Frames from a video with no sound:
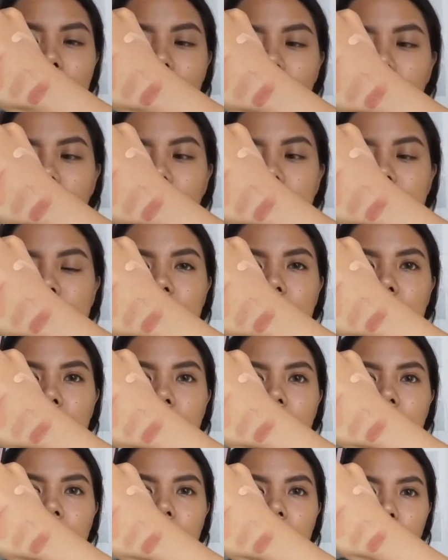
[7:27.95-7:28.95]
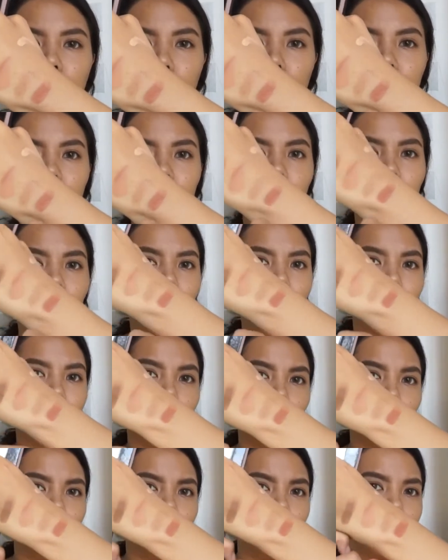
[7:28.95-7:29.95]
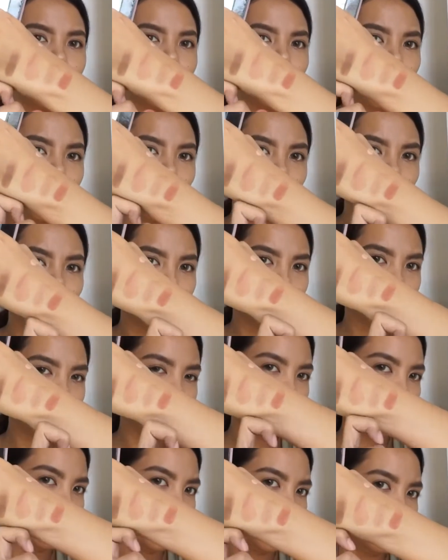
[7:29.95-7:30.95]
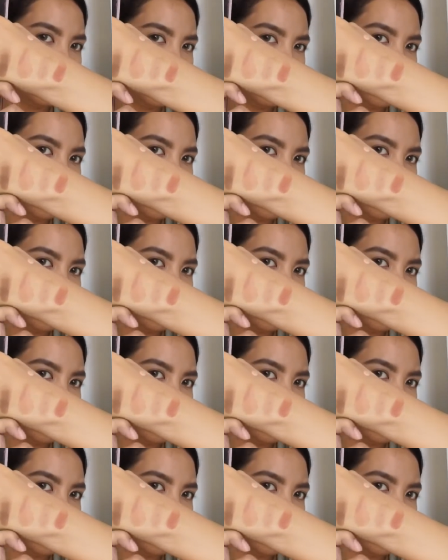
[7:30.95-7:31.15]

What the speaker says: and this is Real Gar. So these colors for Morena